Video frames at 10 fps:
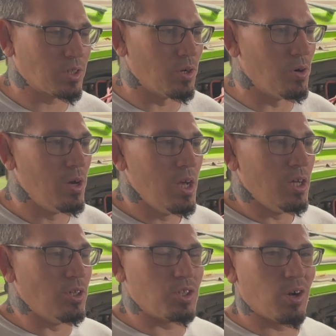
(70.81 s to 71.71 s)
so
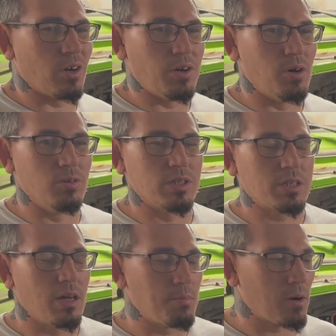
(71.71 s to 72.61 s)
you should already know this
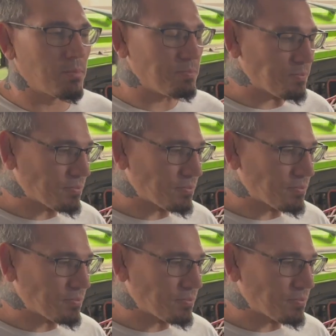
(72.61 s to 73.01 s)
number.